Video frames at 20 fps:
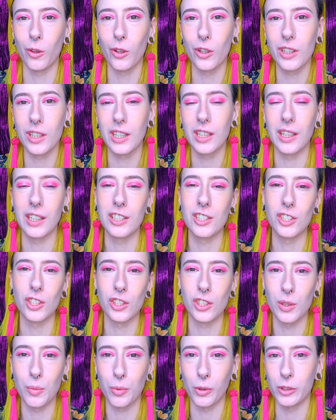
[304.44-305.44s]
look. It's
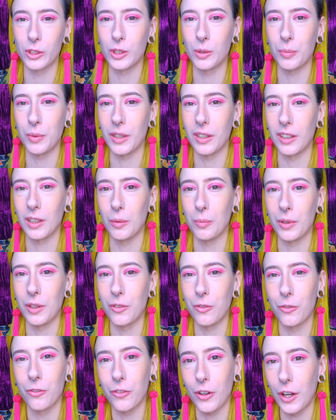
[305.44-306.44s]
just supposed to be a little
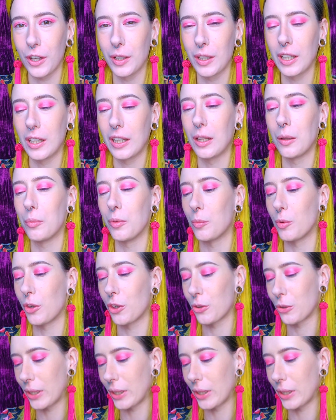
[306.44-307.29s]
bit fun, a little bit more